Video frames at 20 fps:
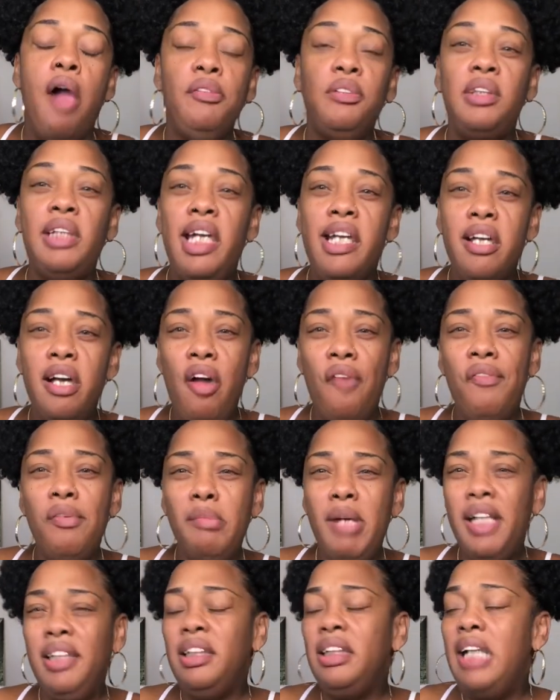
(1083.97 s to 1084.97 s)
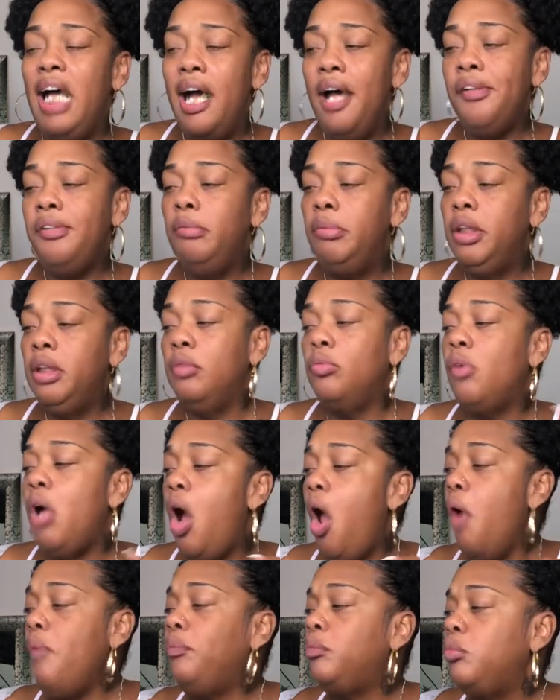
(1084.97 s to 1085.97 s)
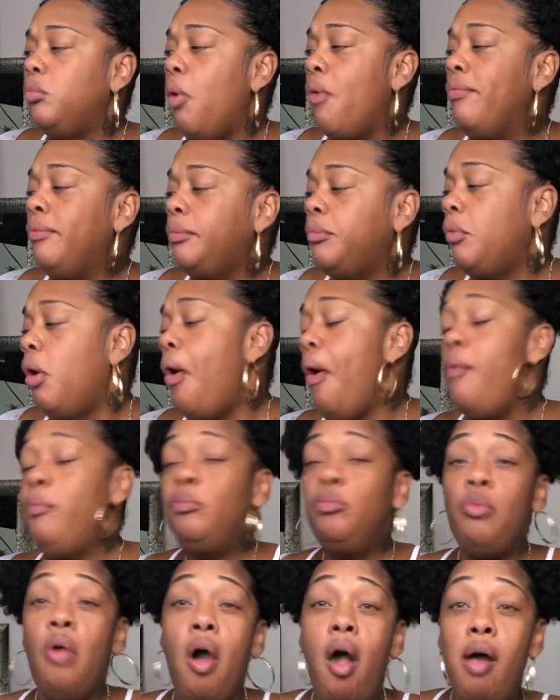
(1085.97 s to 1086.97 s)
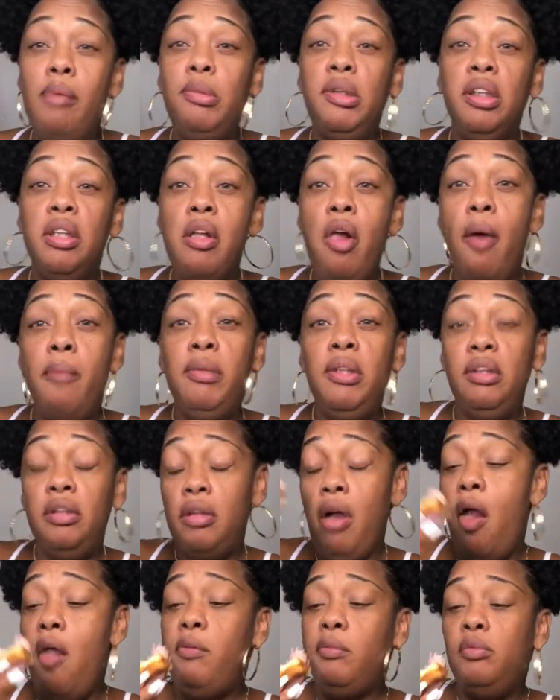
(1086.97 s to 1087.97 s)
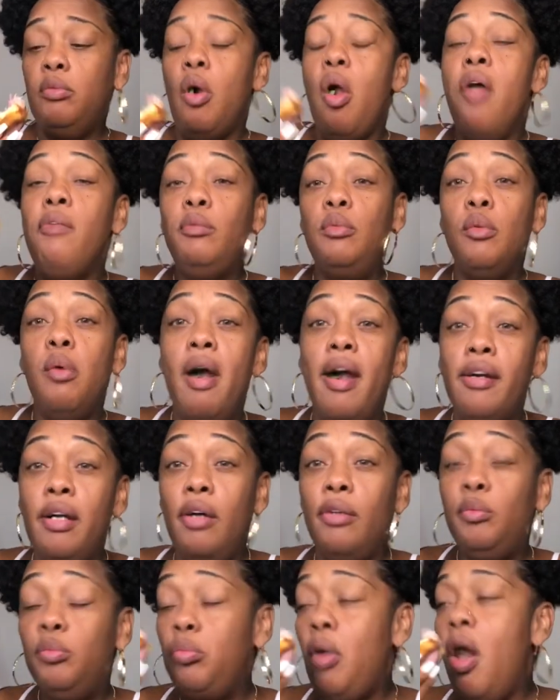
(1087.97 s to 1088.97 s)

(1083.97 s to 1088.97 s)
they good for my anxiety, but I feel a little bit wacko.